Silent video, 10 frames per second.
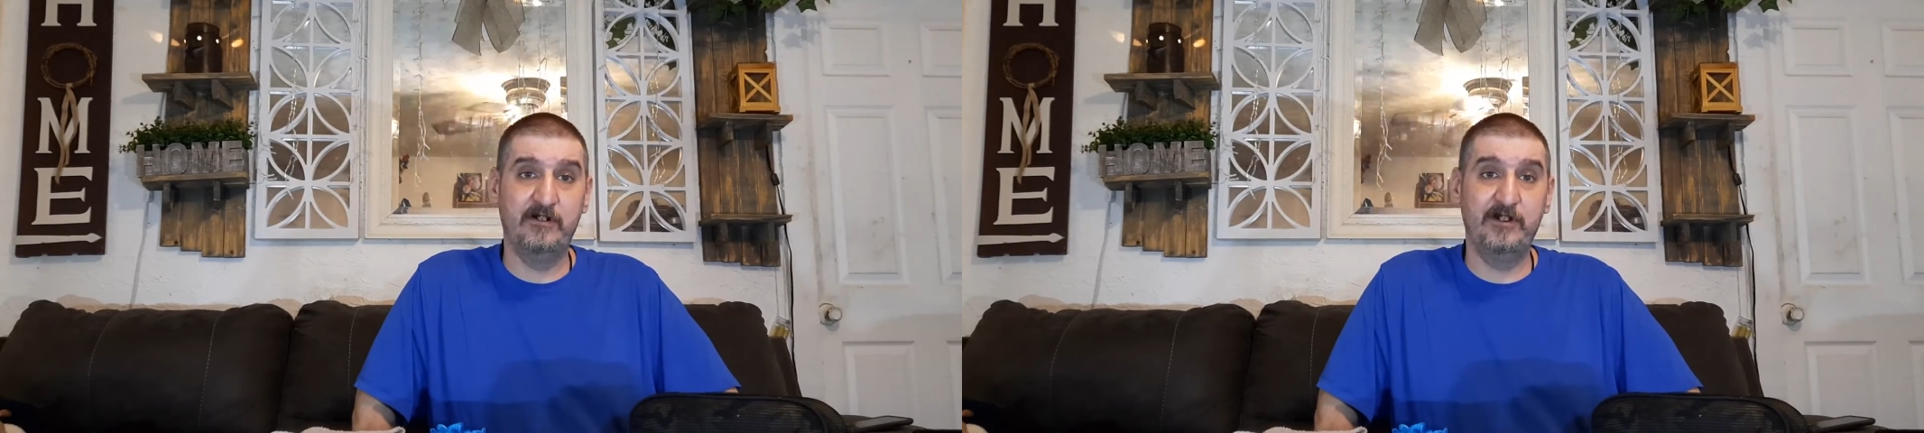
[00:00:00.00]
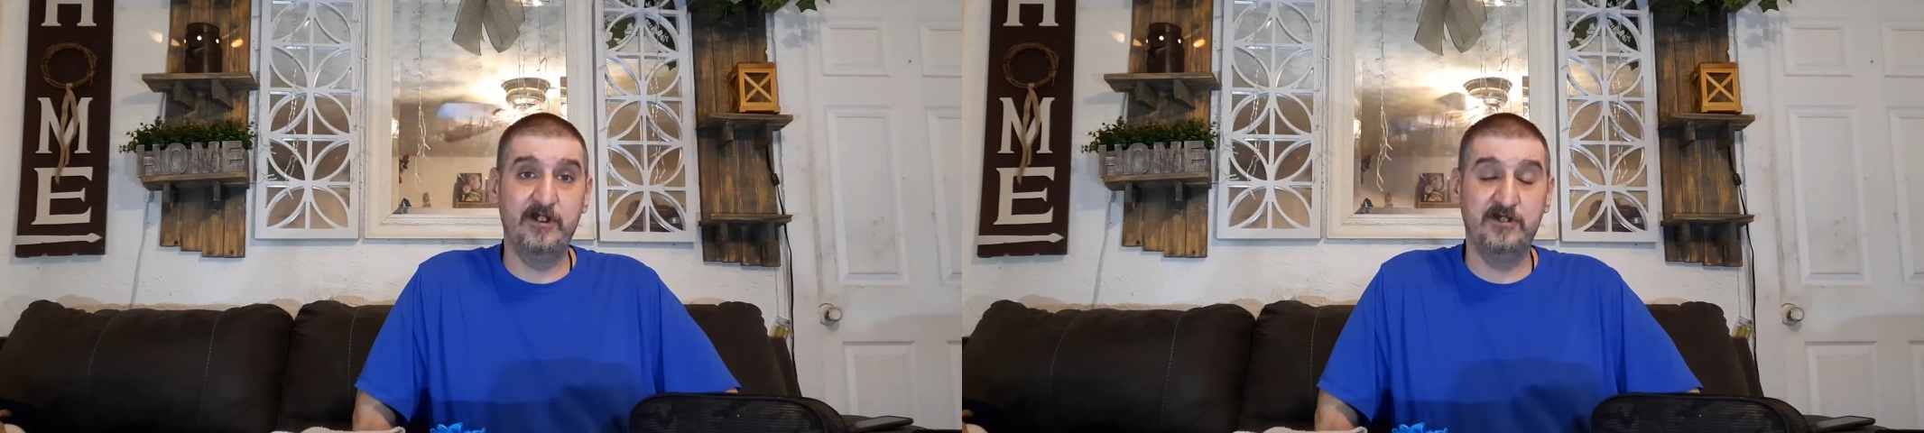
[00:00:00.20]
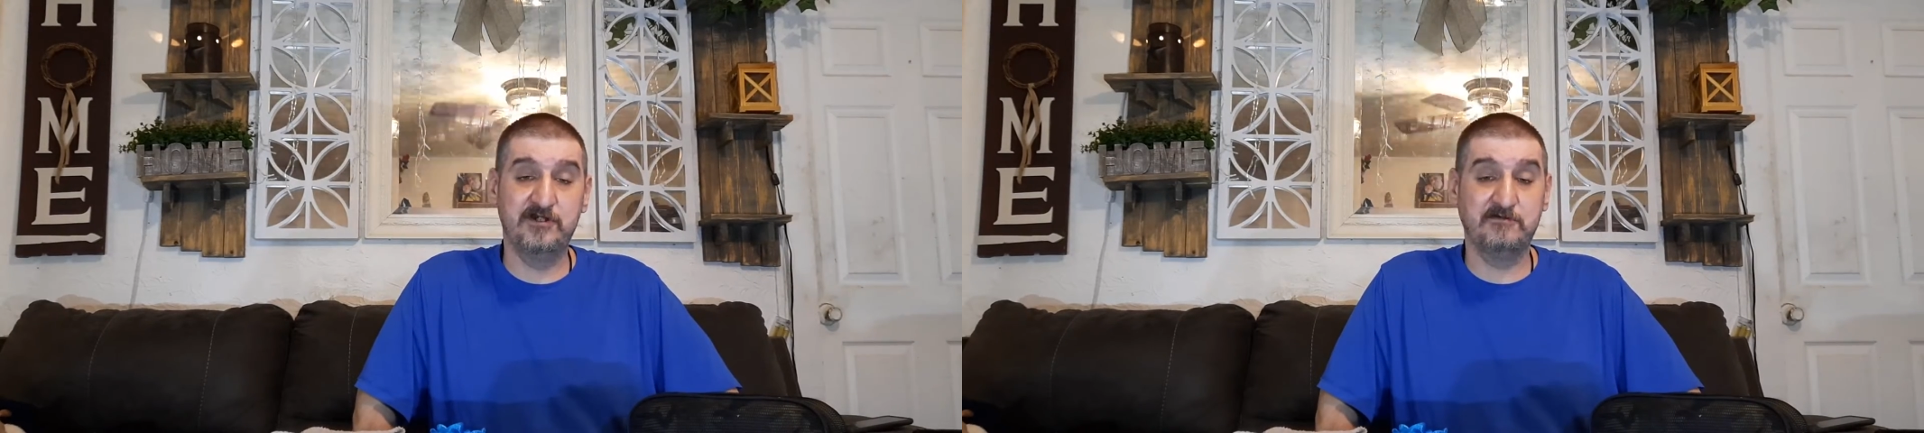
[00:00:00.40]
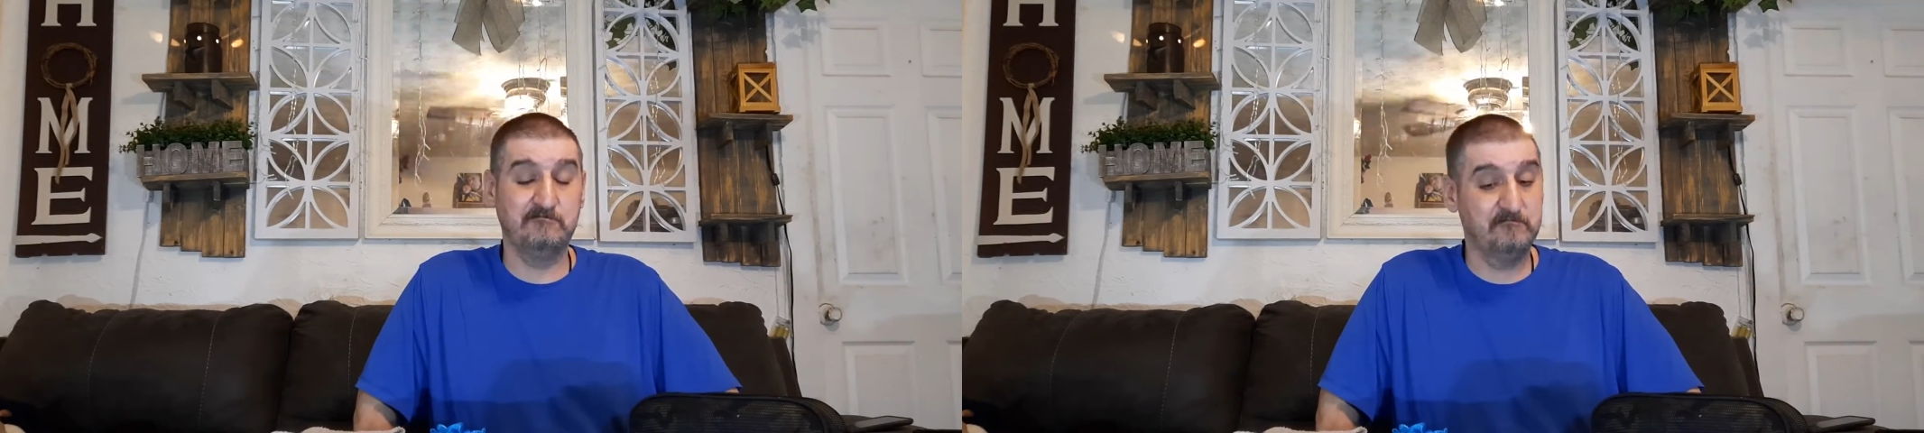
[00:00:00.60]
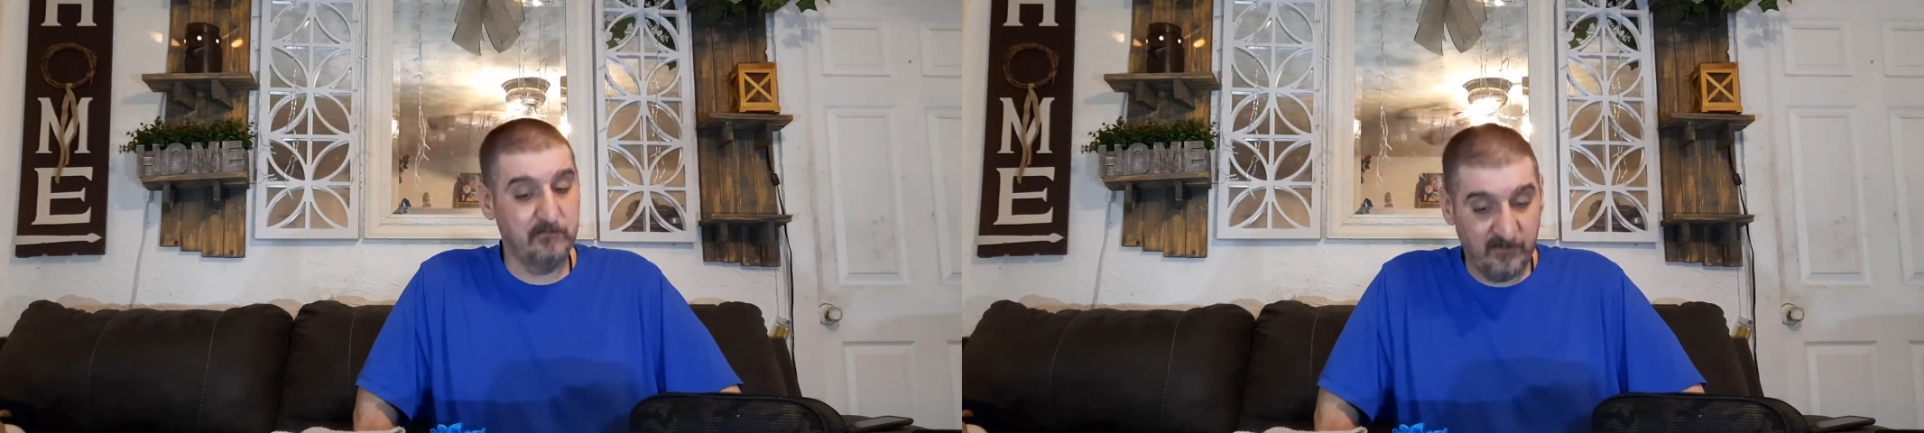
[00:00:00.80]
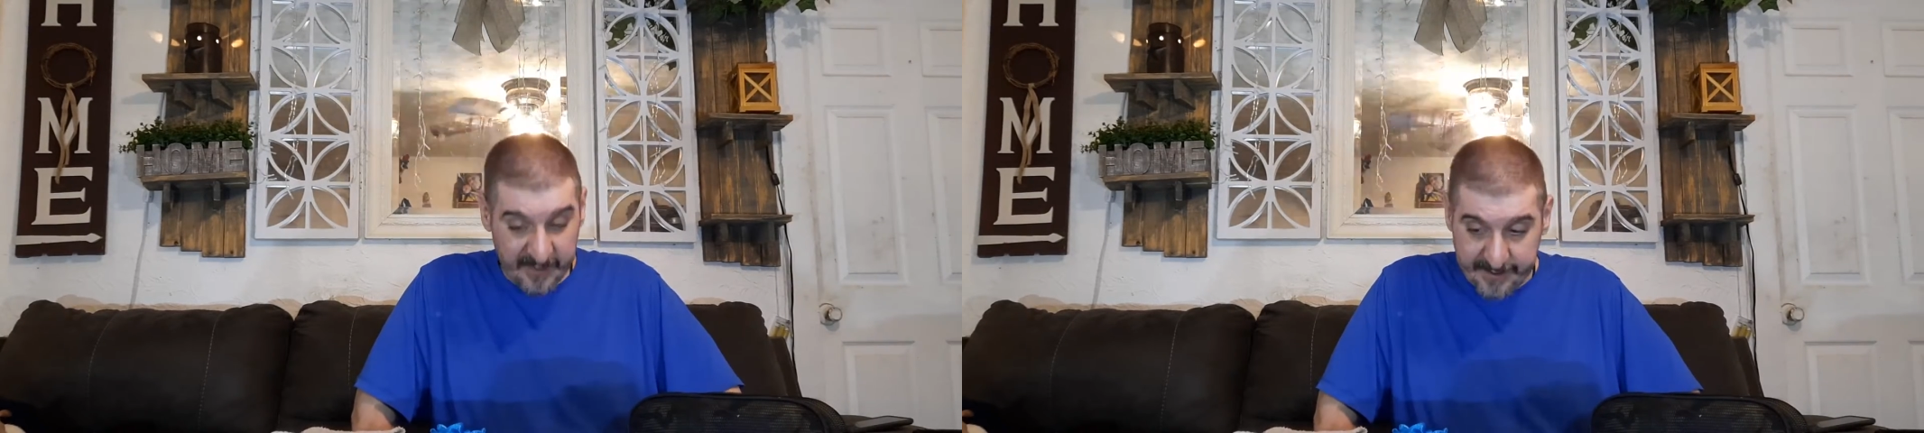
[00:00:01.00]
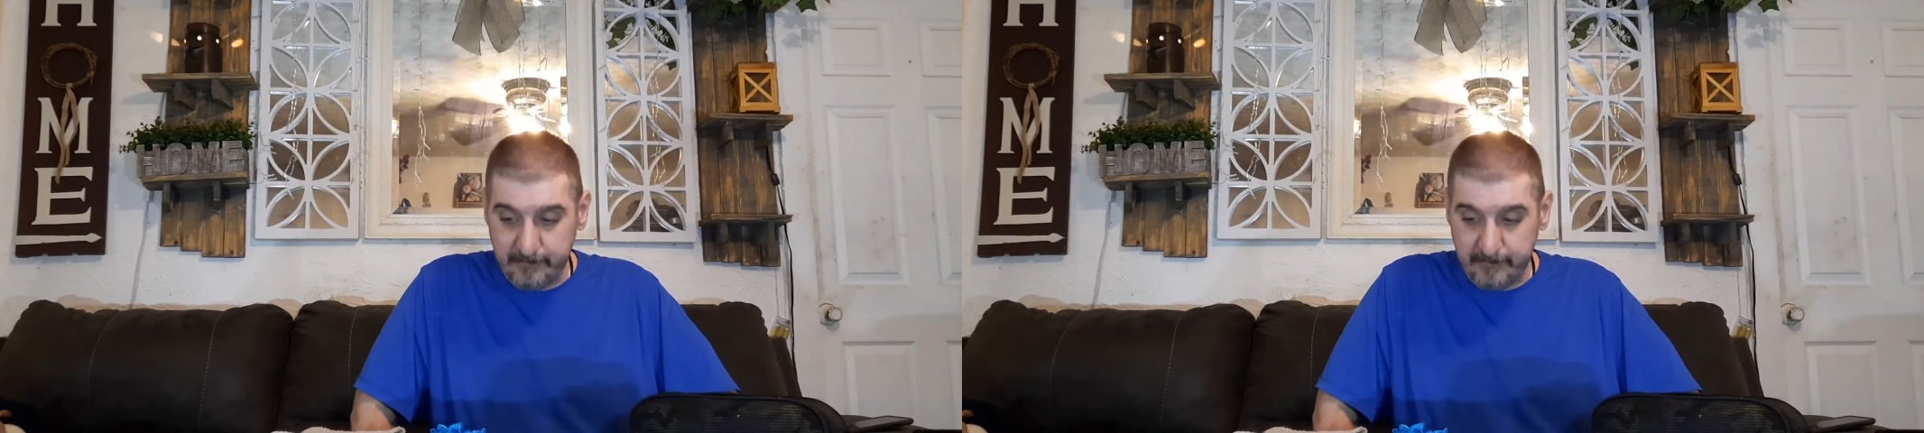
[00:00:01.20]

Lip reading: it's pretty